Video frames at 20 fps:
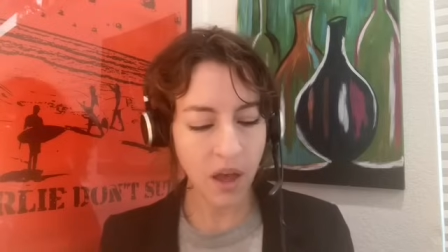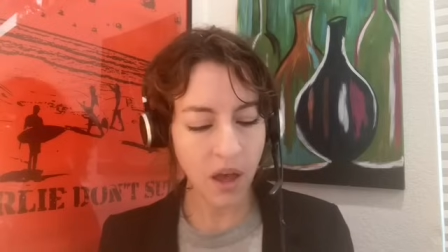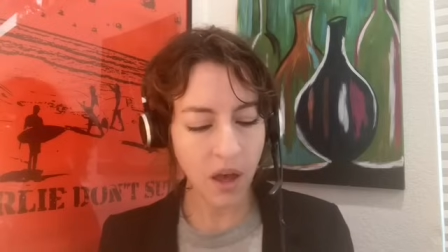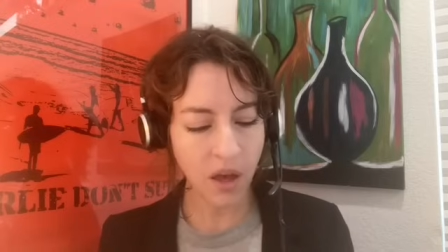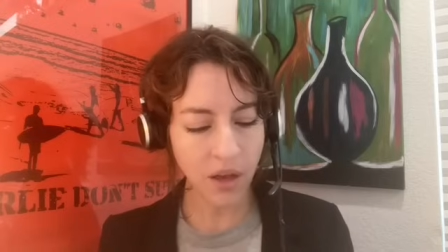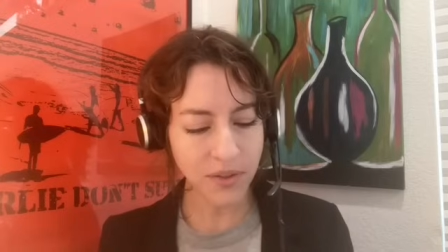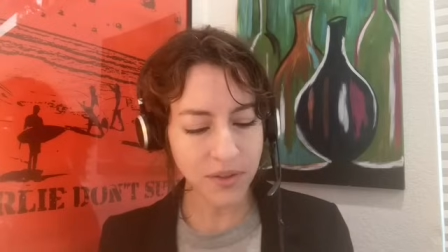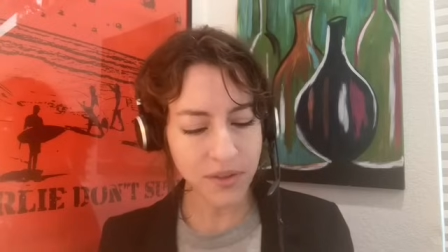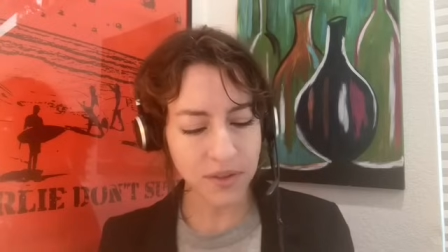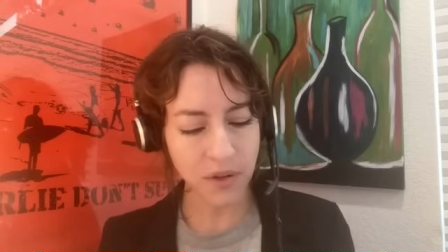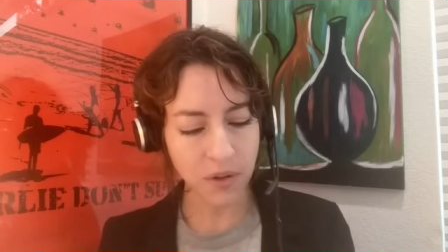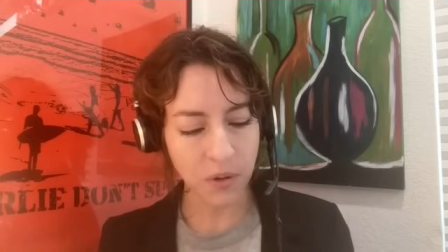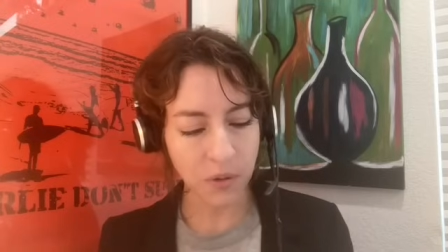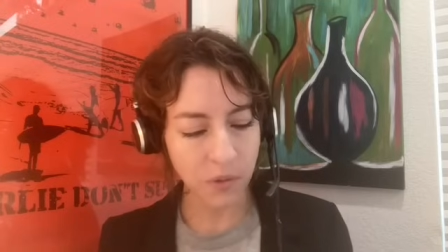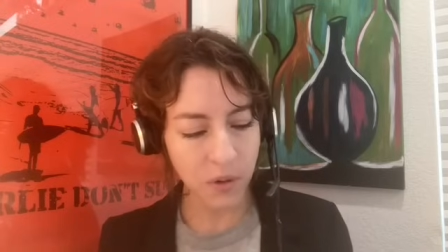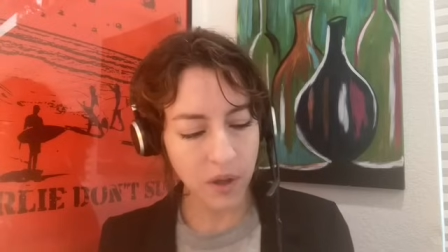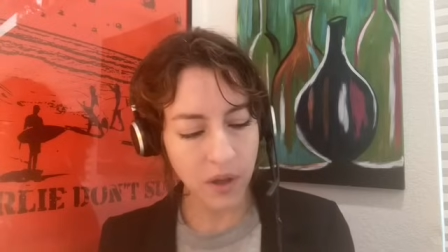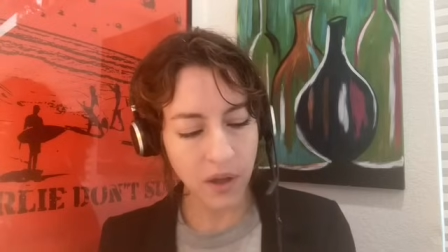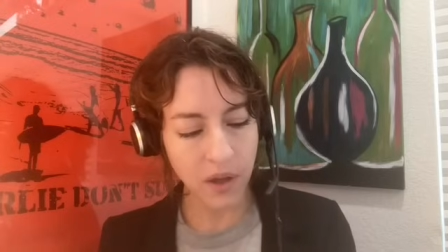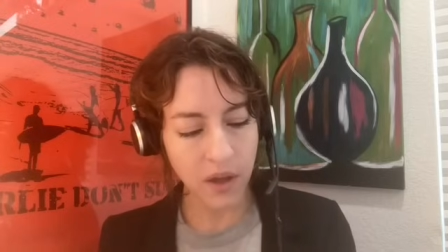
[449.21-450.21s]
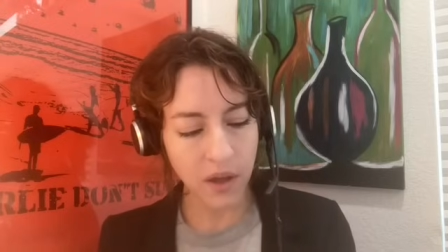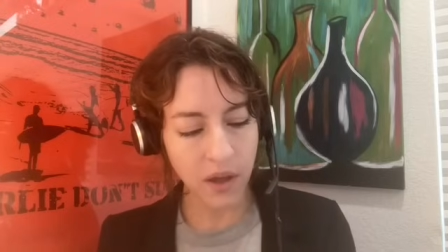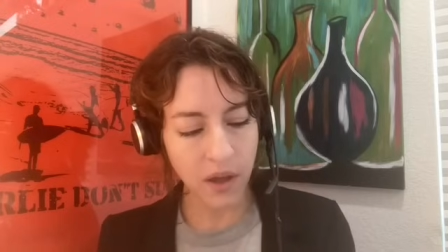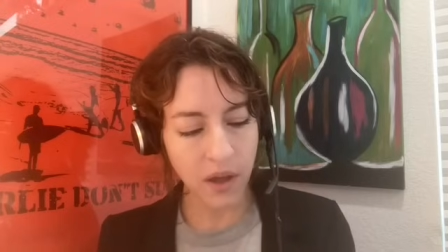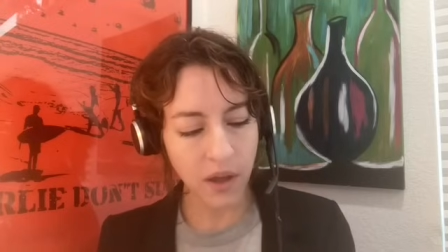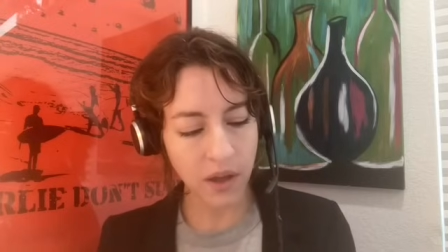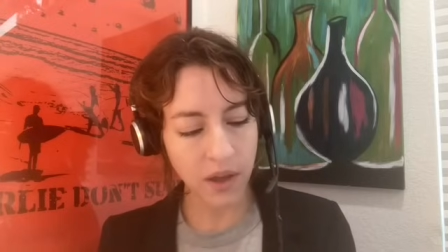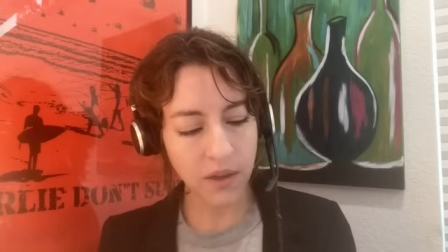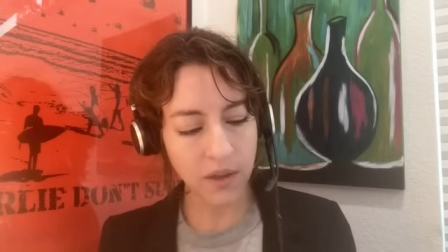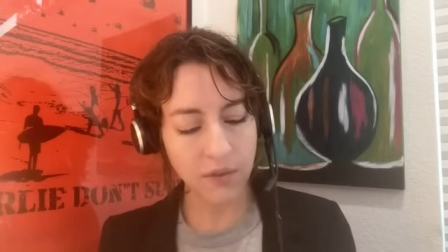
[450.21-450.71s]
Also,
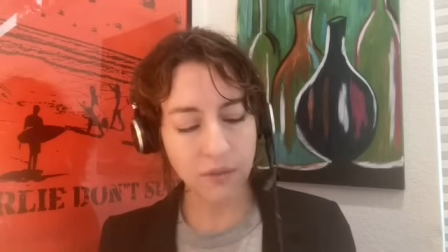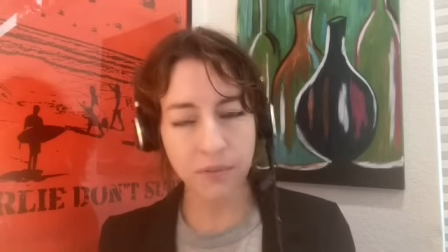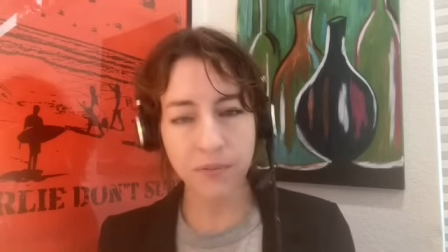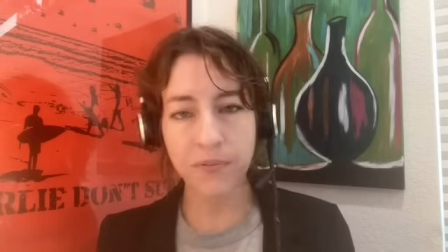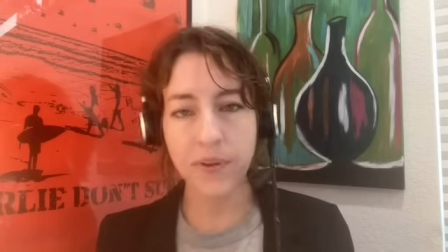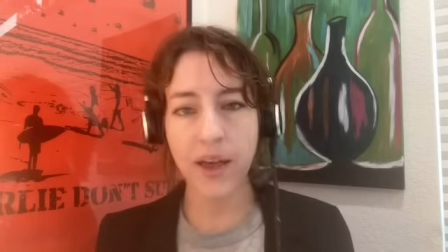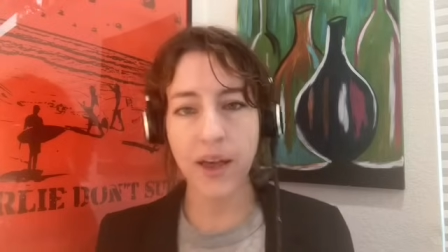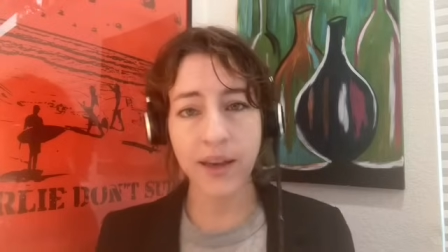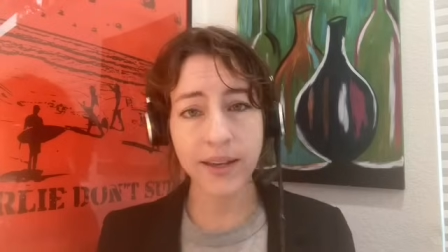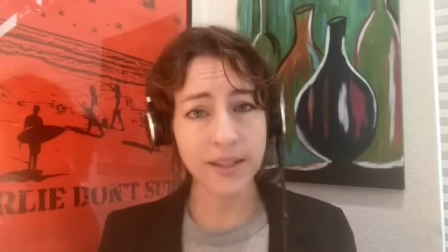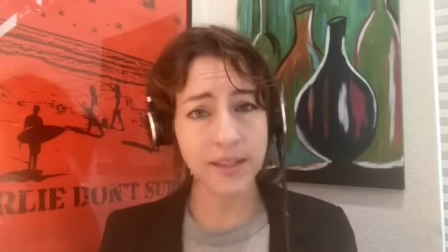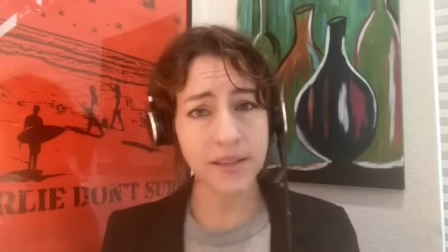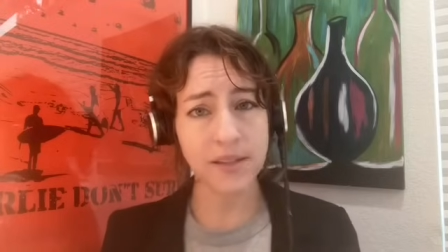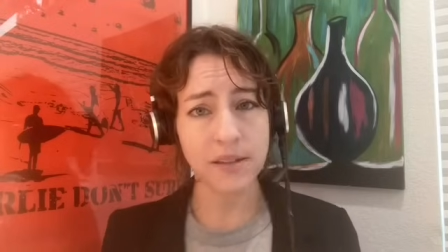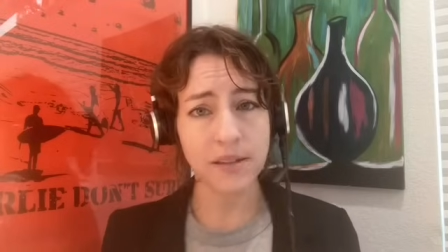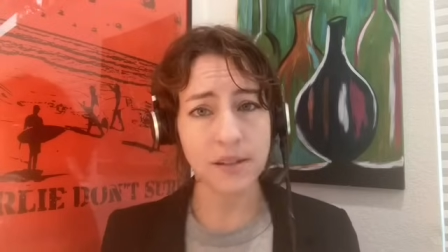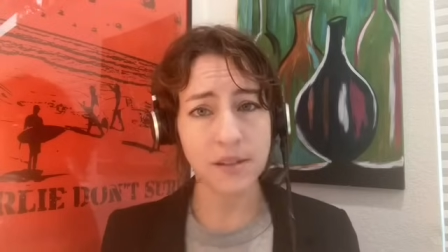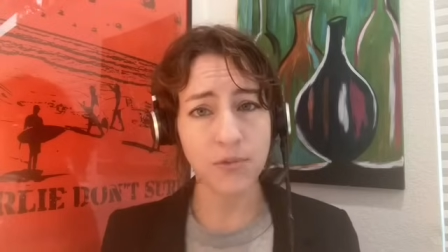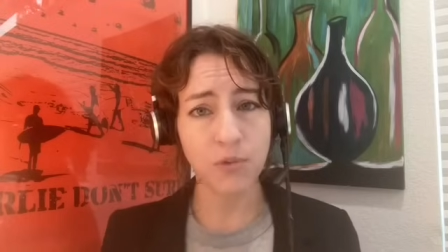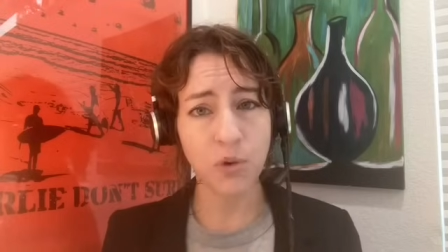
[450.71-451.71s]
uh, Exes,